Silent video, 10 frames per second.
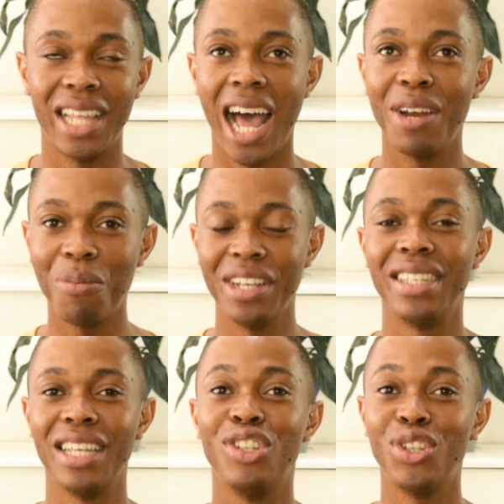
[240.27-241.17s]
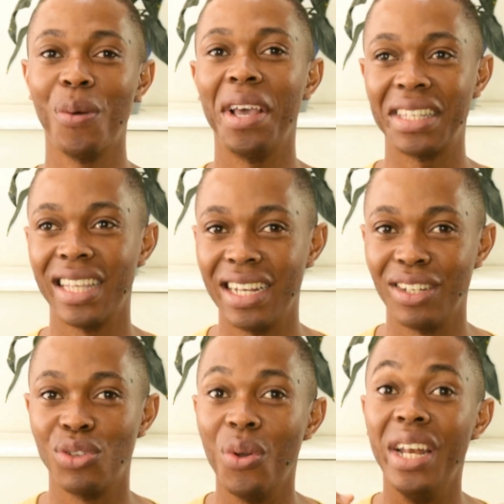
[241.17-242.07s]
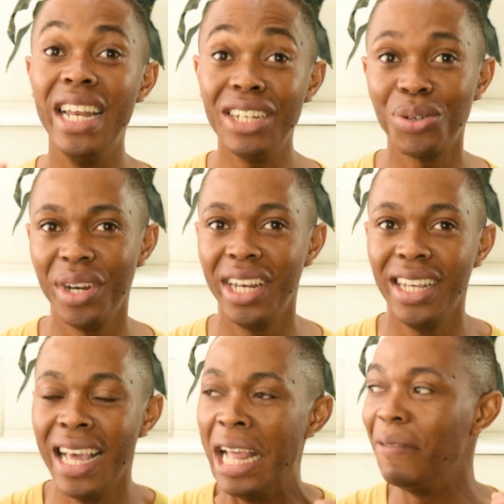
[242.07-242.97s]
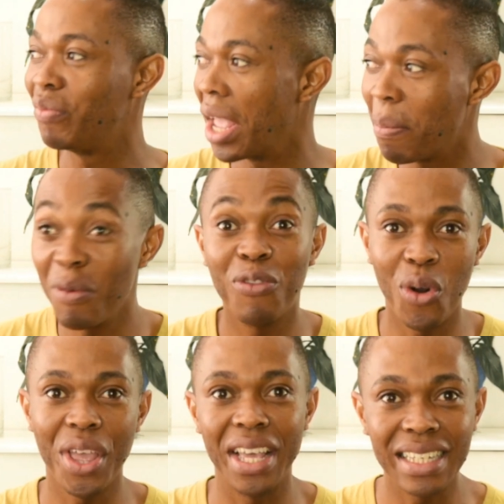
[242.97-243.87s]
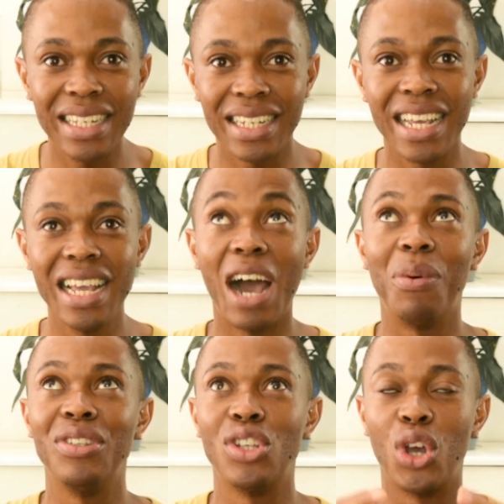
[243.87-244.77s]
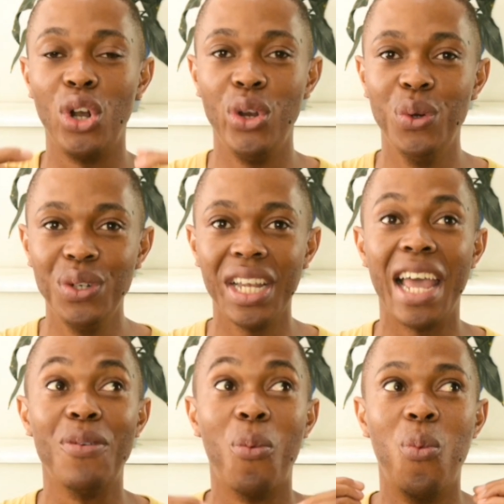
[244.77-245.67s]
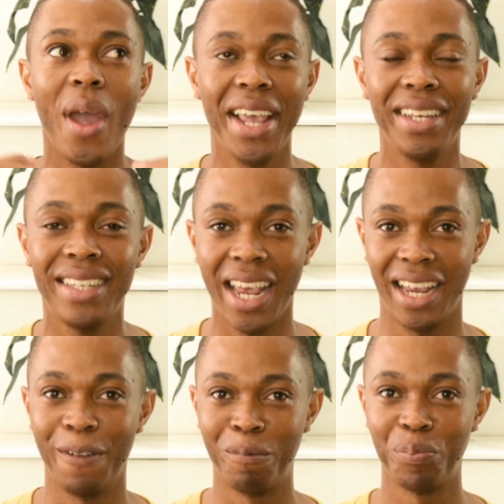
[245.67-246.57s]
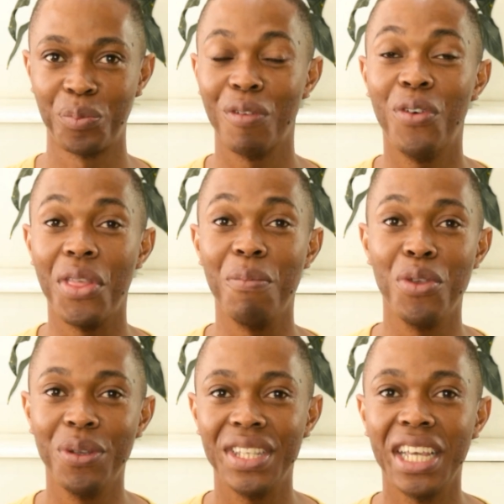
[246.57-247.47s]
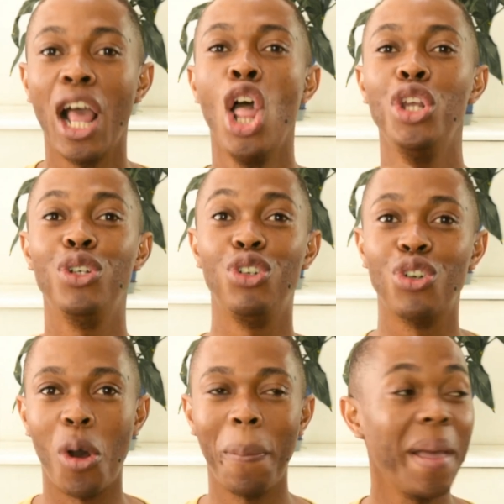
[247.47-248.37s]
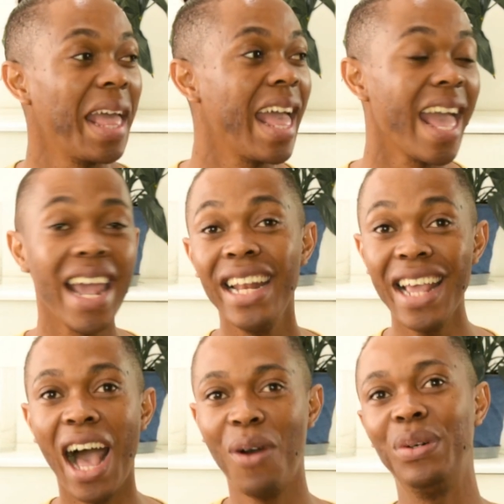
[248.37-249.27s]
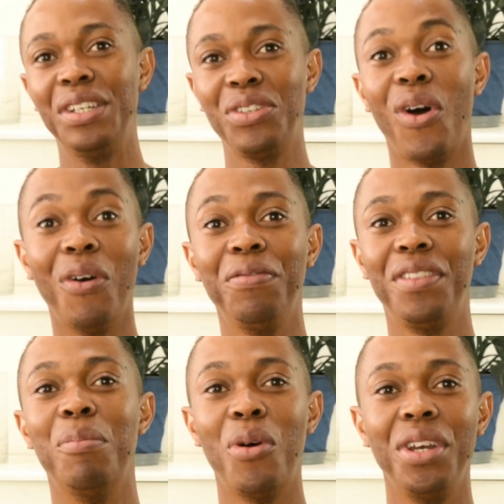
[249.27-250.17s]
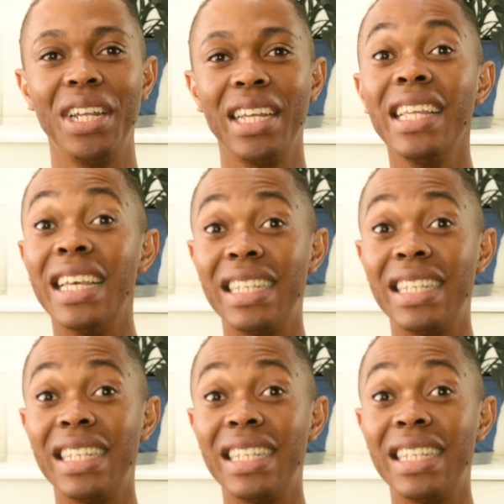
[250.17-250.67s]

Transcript: that was so exciting. So literally, day before yesterday, I was glued and waiting for the music to drop. Early hours of the morning,